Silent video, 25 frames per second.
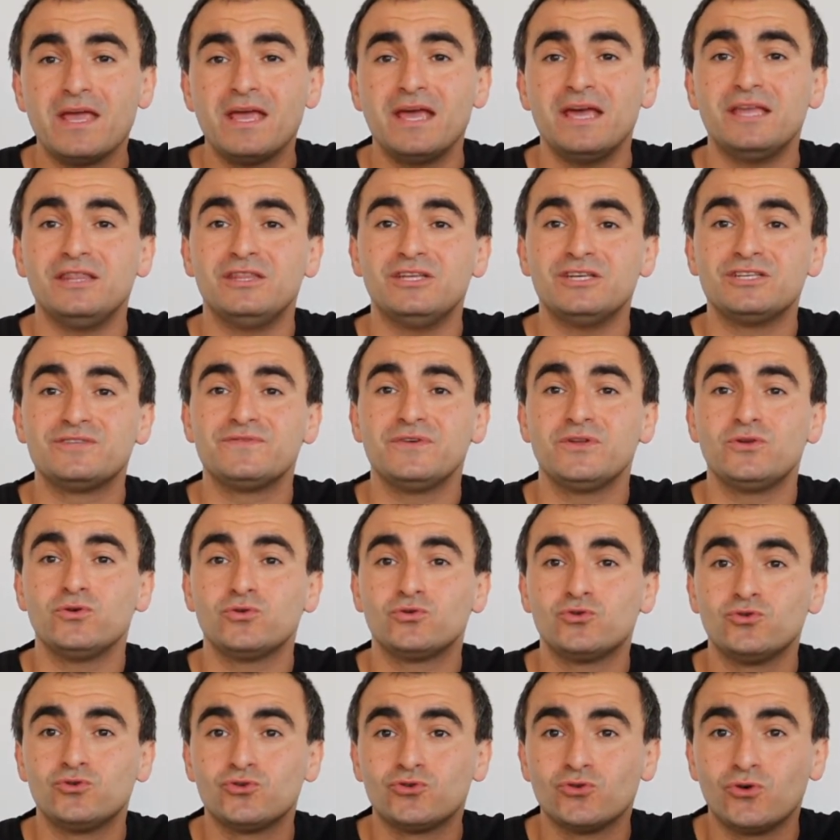In this video
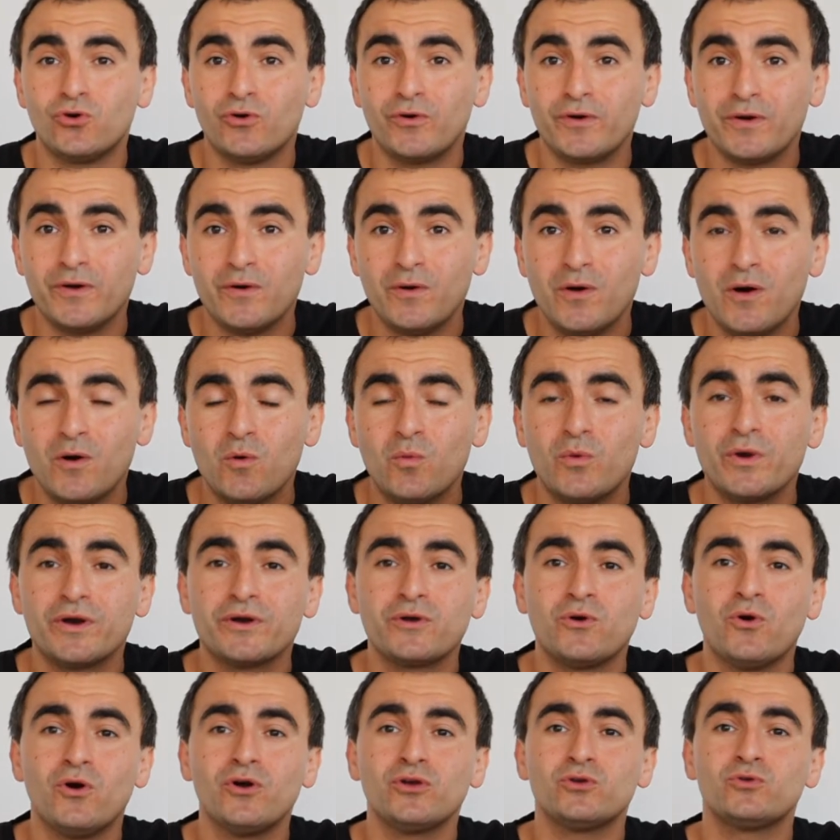tutorial, we are
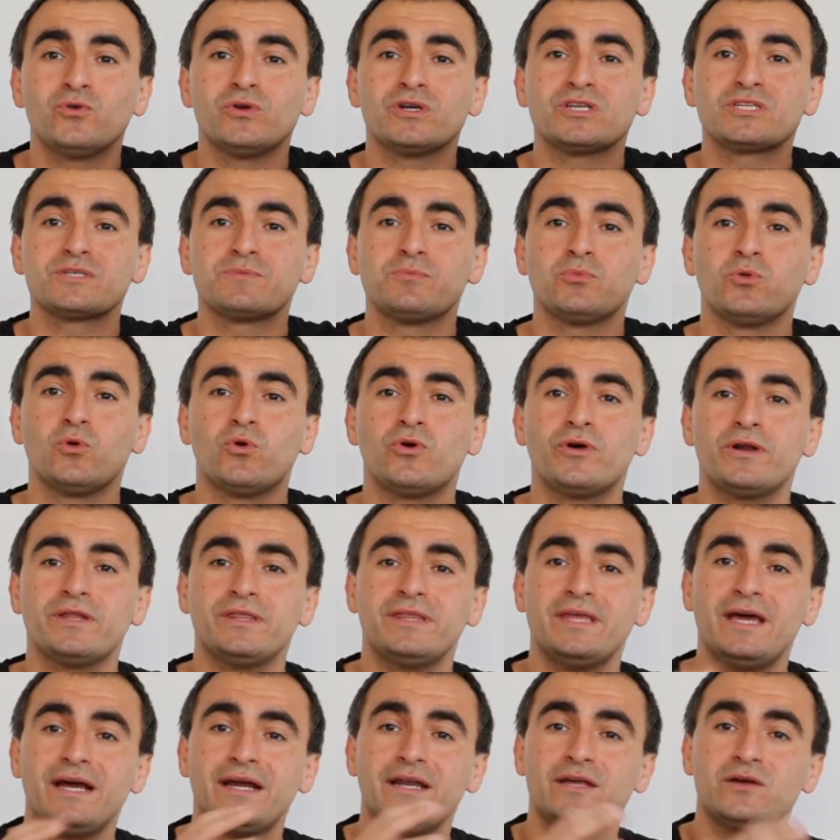going to explore the
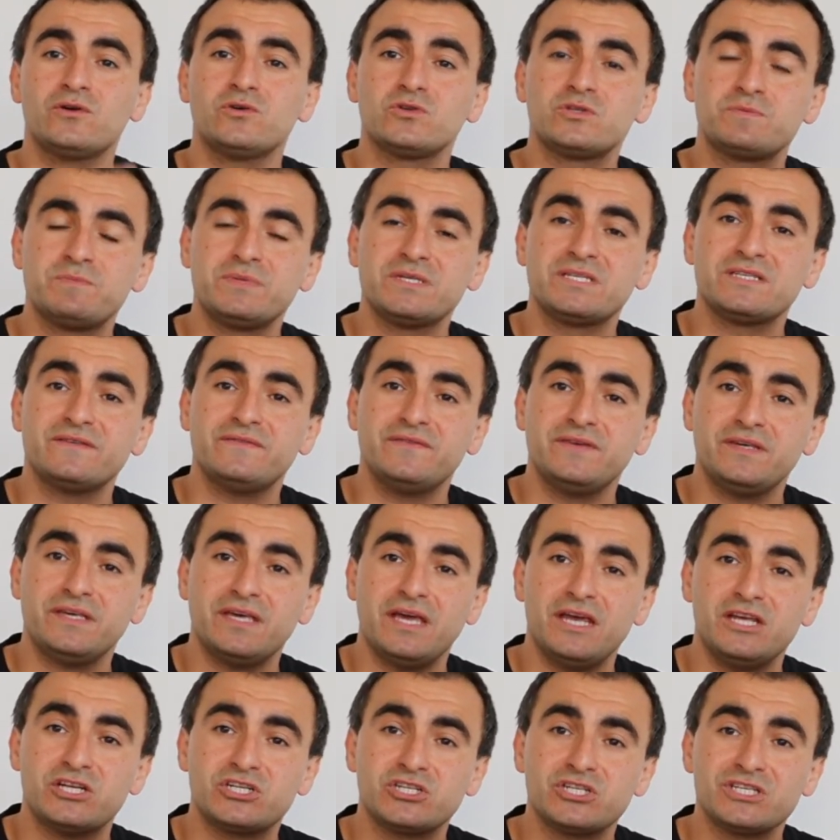technical
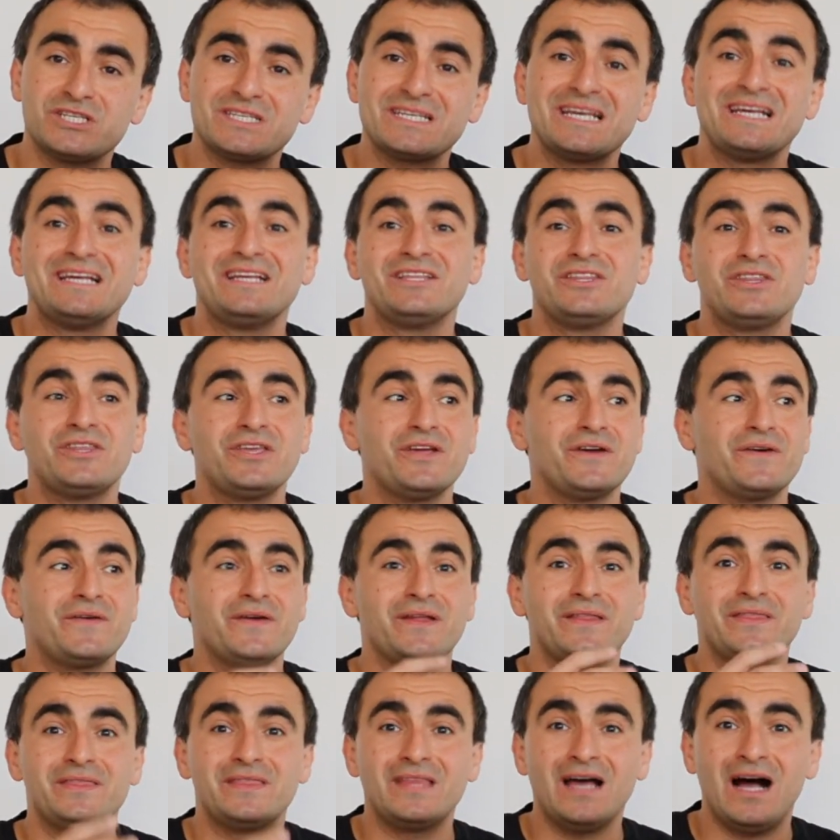specifications, tear
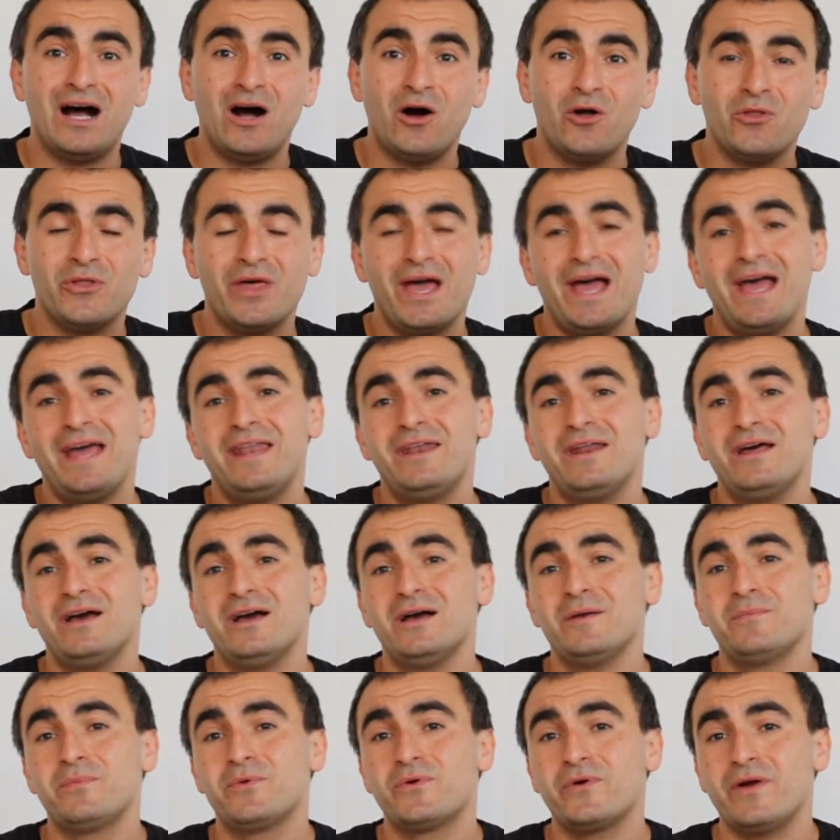it down and
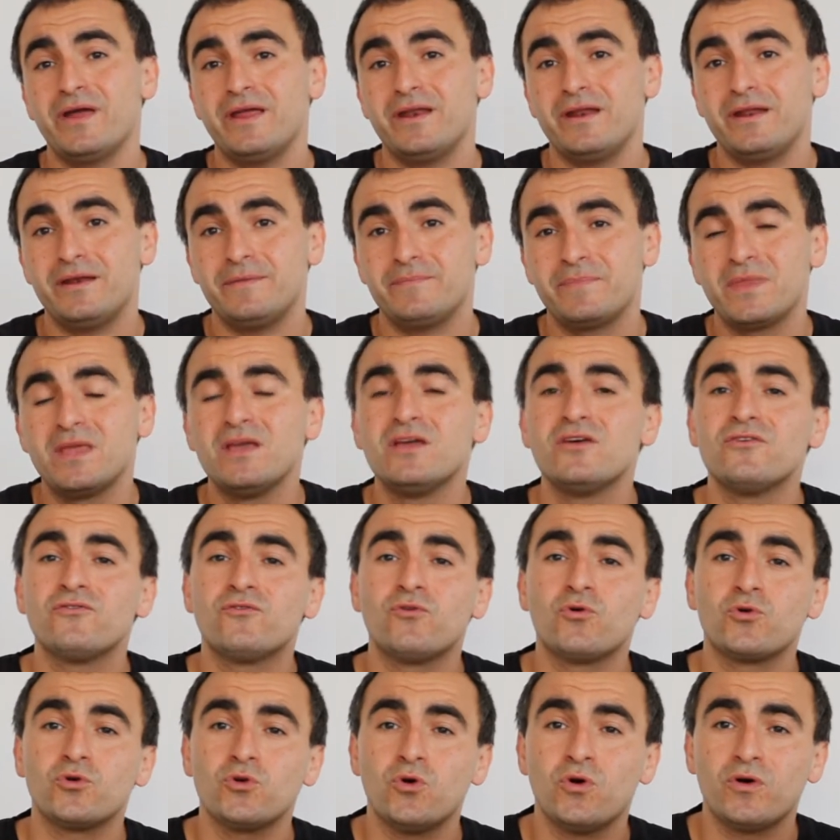upgrade it.
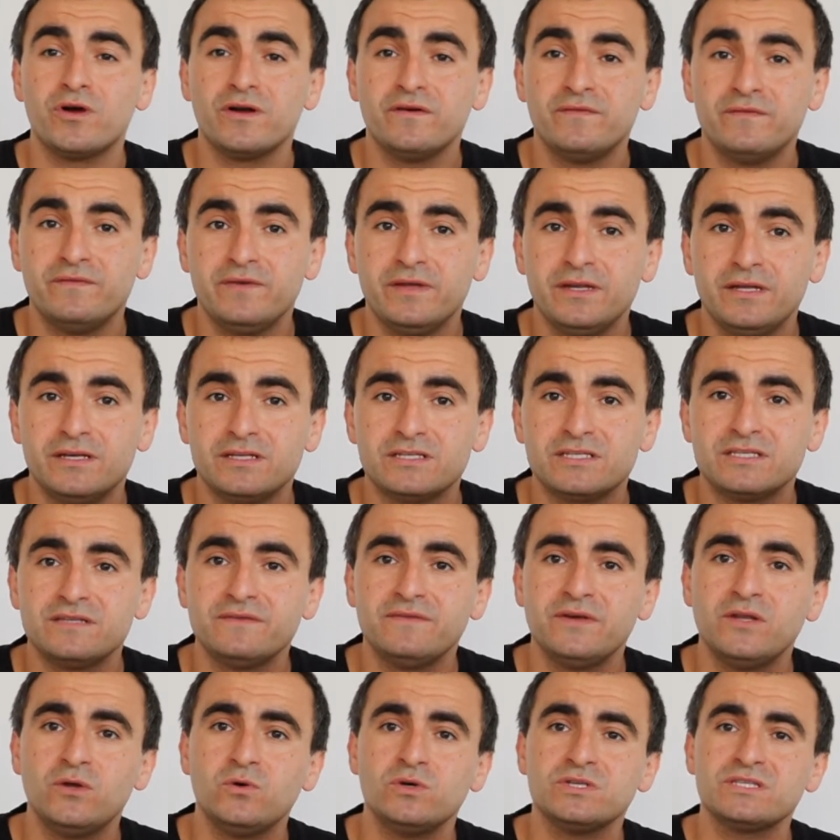For your convenience, the
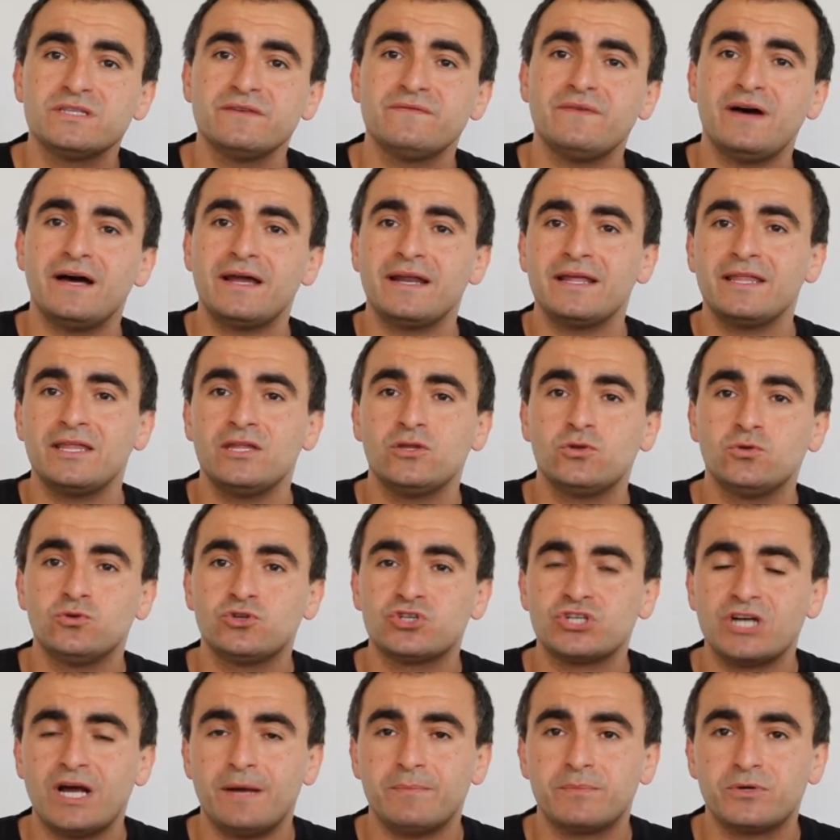video is divided into
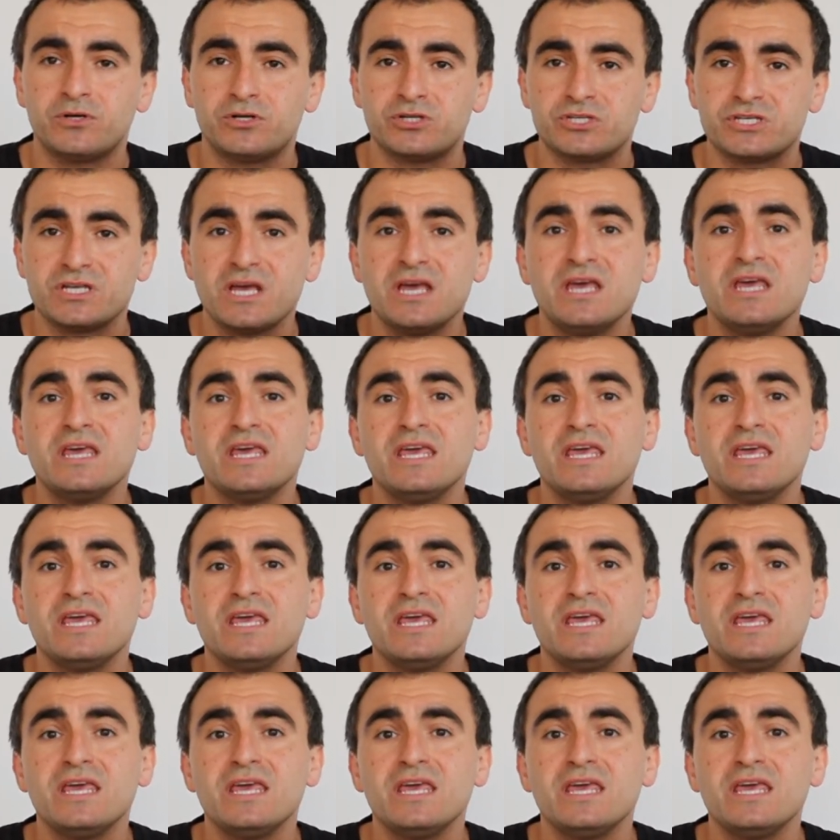chapters.